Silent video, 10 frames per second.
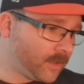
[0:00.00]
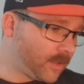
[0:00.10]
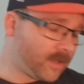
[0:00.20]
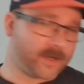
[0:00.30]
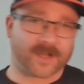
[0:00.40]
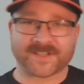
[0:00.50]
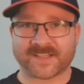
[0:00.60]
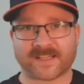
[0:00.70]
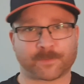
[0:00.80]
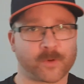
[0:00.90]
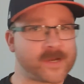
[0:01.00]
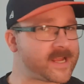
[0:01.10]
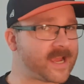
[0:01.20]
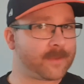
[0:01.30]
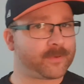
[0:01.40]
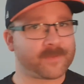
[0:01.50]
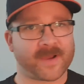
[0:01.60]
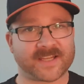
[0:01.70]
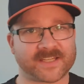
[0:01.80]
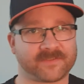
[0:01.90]
All right, guys, so that's pretty
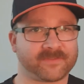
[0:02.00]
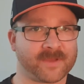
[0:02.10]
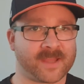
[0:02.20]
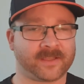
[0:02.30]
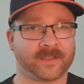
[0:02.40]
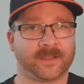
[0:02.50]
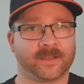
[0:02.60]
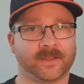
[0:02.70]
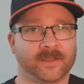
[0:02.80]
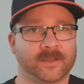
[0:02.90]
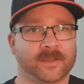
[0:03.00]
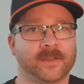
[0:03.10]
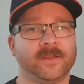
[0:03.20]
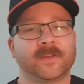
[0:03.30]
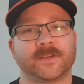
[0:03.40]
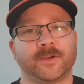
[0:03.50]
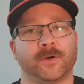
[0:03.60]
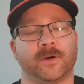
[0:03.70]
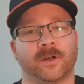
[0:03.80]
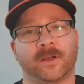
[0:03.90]
basic for me.
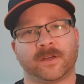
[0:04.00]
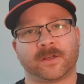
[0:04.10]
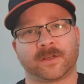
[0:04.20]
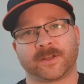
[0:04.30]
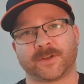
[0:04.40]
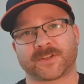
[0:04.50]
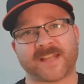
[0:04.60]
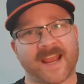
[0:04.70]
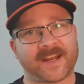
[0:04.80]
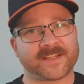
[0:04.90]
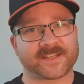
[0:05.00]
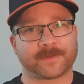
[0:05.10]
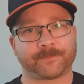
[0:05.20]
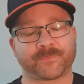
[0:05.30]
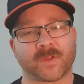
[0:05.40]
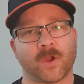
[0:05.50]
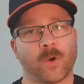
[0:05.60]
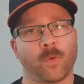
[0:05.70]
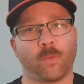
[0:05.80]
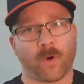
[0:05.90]
Your standards.
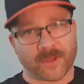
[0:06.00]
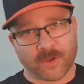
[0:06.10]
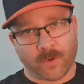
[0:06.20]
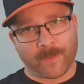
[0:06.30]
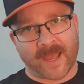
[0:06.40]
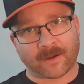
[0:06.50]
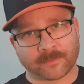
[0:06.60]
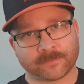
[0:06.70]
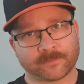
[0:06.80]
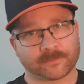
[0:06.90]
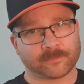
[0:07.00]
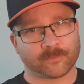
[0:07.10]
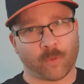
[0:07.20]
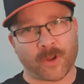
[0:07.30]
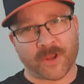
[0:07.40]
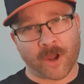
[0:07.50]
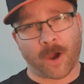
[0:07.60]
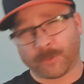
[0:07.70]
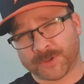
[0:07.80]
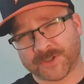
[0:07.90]
What are you about? What are you going to
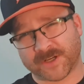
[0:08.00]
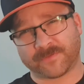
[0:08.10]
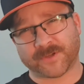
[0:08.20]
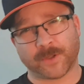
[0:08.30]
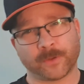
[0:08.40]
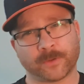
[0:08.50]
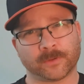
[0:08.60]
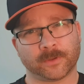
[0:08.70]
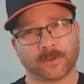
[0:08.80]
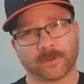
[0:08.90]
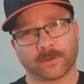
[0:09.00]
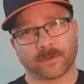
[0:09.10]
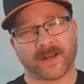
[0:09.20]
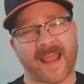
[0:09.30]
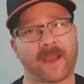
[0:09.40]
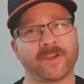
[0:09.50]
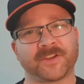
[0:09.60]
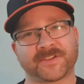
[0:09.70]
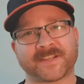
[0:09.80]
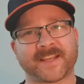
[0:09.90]
hold yourself to? And how are you going
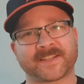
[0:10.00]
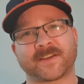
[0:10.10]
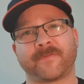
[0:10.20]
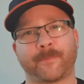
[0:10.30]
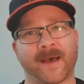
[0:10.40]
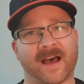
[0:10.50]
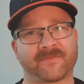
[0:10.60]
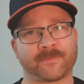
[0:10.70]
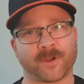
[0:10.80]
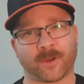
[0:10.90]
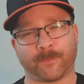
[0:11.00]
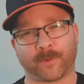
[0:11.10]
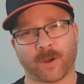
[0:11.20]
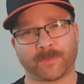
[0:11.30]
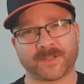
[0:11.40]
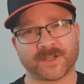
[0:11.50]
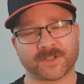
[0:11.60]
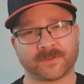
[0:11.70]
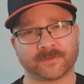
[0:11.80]
to set yourself apart from your competition?